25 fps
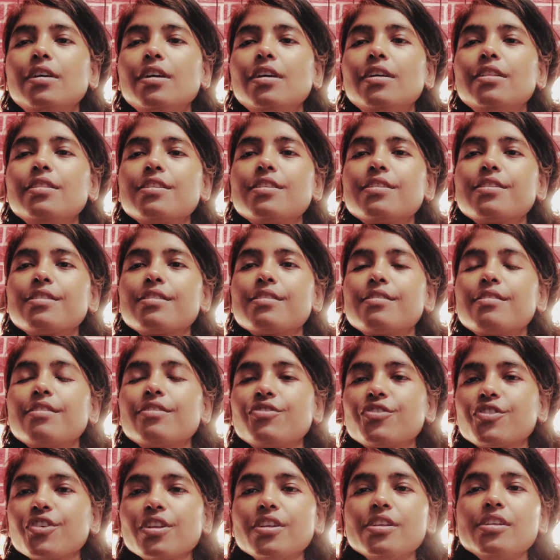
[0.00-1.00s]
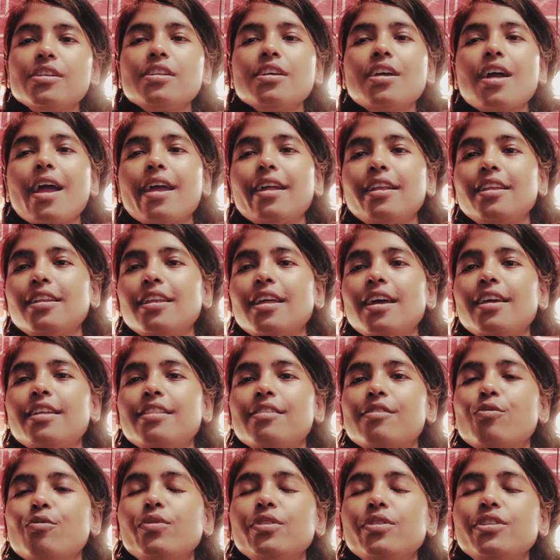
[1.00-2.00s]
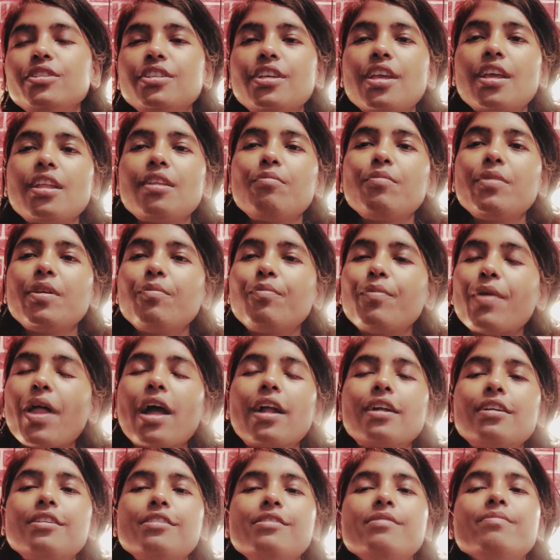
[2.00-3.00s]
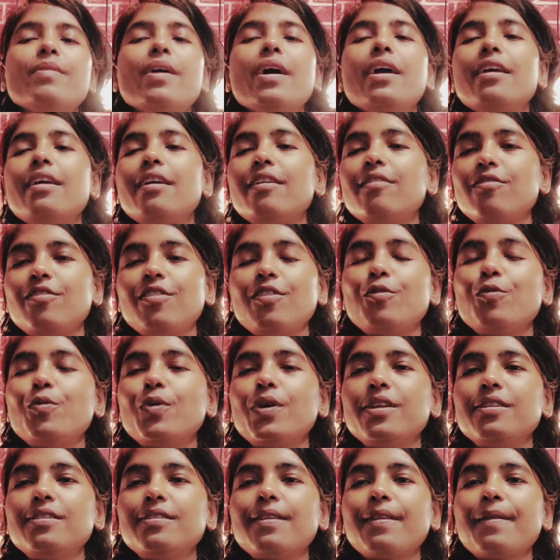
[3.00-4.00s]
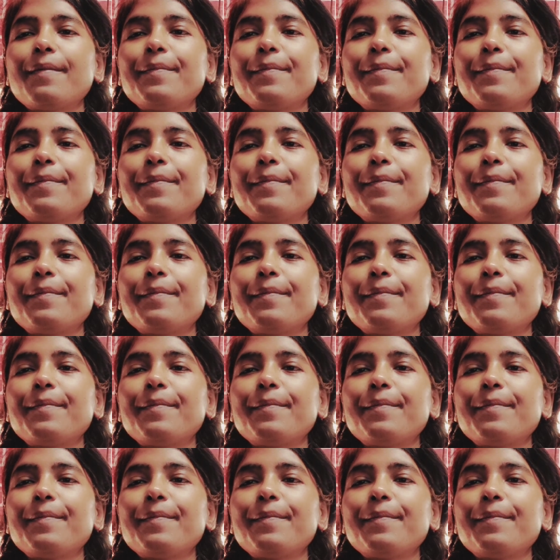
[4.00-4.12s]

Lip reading: this is the general guidelines which can be practiced by everyone.